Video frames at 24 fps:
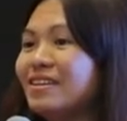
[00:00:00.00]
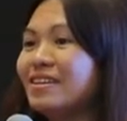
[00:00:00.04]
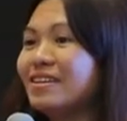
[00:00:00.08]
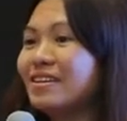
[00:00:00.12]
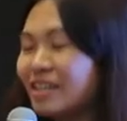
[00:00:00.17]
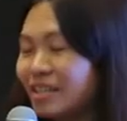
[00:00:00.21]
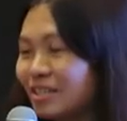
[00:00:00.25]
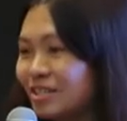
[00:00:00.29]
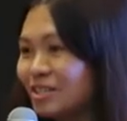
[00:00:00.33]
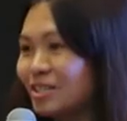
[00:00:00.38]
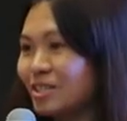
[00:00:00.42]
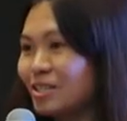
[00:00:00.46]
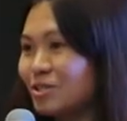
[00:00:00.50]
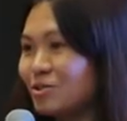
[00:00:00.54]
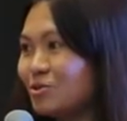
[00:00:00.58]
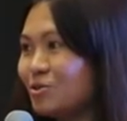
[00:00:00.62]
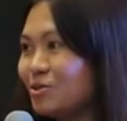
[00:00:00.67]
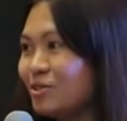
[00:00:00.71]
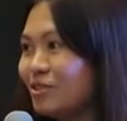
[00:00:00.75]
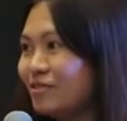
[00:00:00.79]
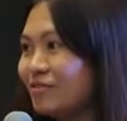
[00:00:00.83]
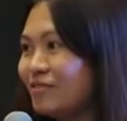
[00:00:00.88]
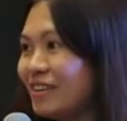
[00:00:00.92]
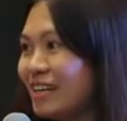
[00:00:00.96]
change
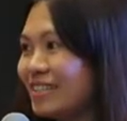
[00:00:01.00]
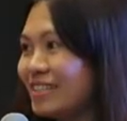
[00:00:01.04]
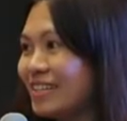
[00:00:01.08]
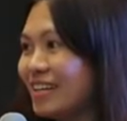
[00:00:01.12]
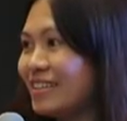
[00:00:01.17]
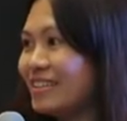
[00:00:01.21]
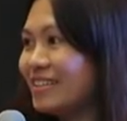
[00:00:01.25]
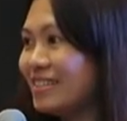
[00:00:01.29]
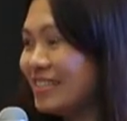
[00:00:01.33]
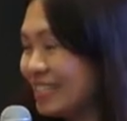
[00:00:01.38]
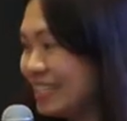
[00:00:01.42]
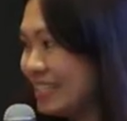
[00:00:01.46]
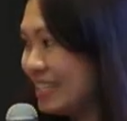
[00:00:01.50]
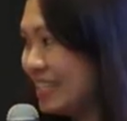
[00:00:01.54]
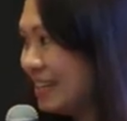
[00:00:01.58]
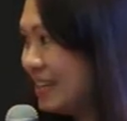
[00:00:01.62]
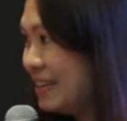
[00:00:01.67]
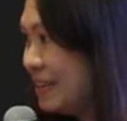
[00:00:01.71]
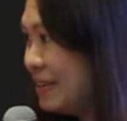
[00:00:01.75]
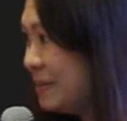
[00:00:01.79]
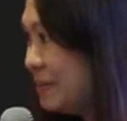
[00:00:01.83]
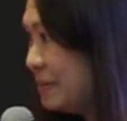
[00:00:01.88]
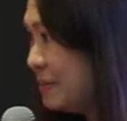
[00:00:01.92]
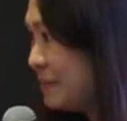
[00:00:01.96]
so that we
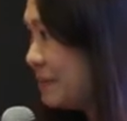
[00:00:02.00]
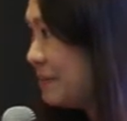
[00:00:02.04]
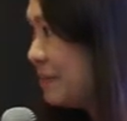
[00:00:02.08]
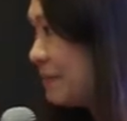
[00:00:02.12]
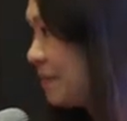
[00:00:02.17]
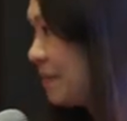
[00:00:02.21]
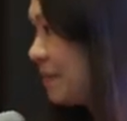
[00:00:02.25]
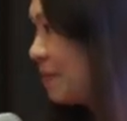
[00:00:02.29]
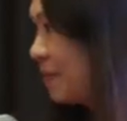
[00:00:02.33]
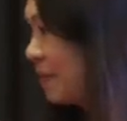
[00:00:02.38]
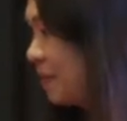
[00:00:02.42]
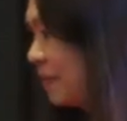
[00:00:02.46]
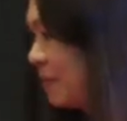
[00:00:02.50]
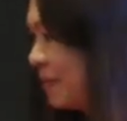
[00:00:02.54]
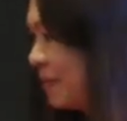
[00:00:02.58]
can have a